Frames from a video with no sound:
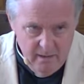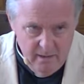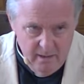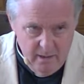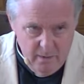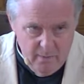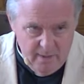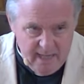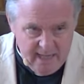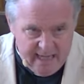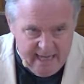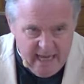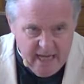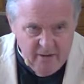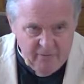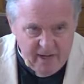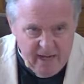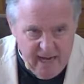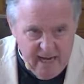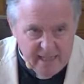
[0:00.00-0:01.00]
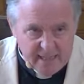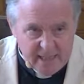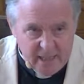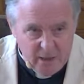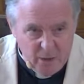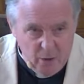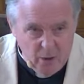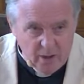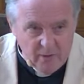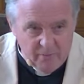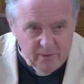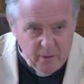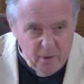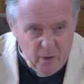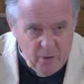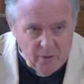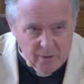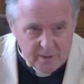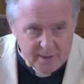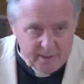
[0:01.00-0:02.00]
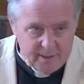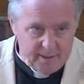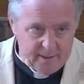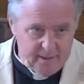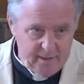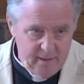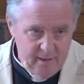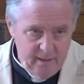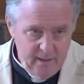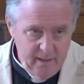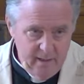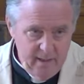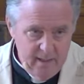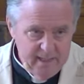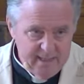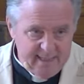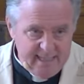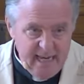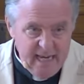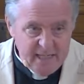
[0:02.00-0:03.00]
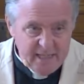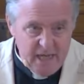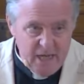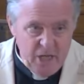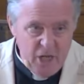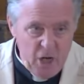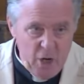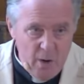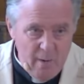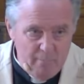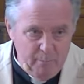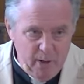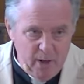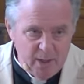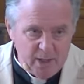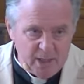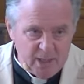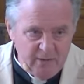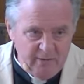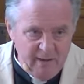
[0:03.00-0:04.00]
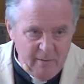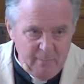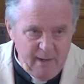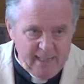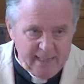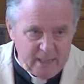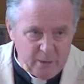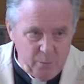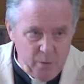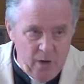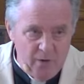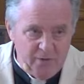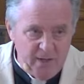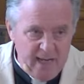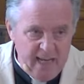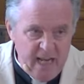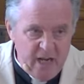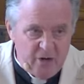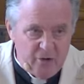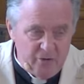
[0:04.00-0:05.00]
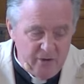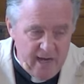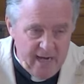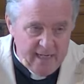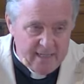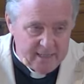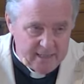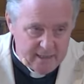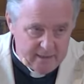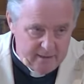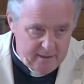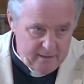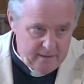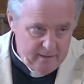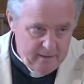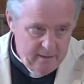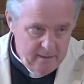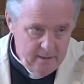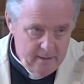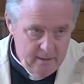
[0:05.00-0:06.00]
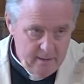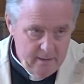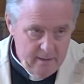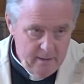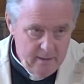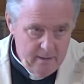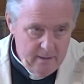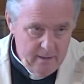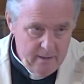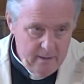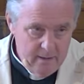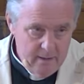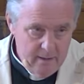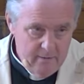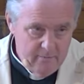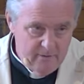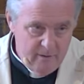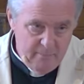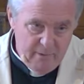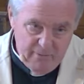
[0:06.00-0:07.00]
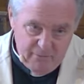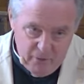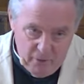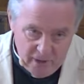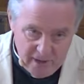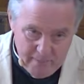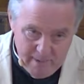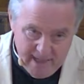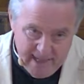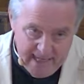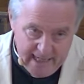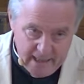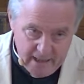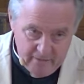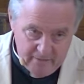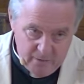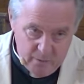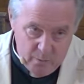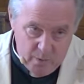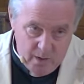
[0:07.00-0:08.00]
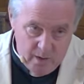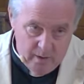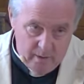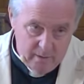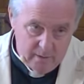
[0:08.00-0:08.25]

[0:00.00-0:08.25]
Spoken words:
when the King of Kings and Lord of Lords sees in you a person of immense worth that he created from before the beginning of the world?